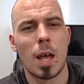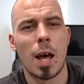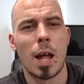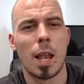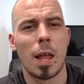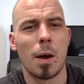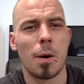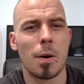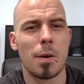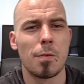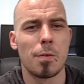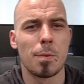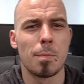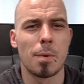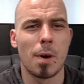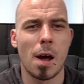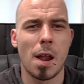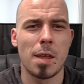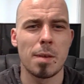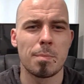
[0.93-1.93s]
Hello
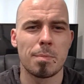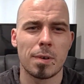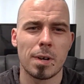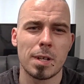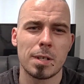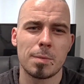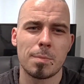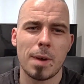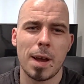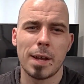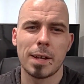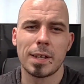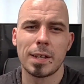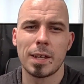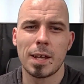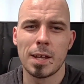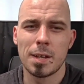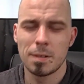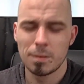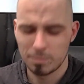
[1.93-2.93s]
everybody, Preach back
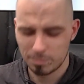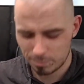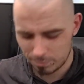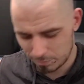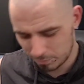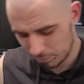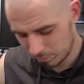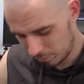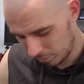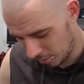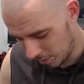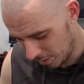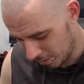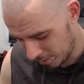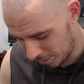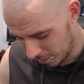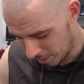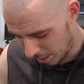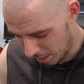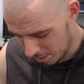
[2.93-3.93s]
again,
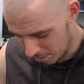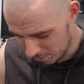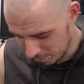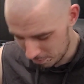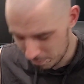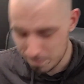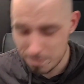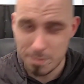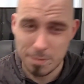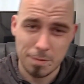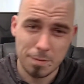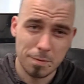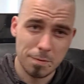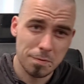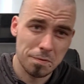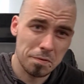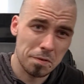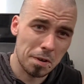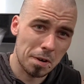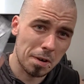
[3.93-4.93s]
and today
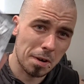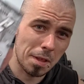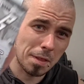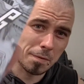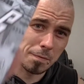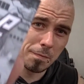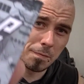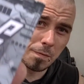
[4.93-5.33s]
we've got another